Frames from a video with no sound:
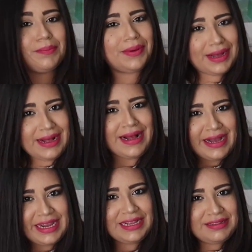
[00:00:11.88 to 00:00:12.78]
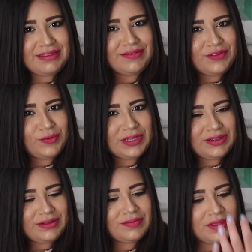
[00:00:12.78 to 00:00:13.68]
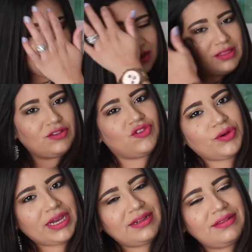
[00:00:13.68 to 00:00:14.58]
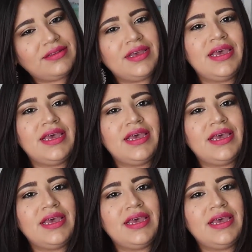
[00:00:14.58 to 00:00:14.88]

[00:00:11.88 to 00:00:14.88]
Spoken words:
behind, if you will, on this trend.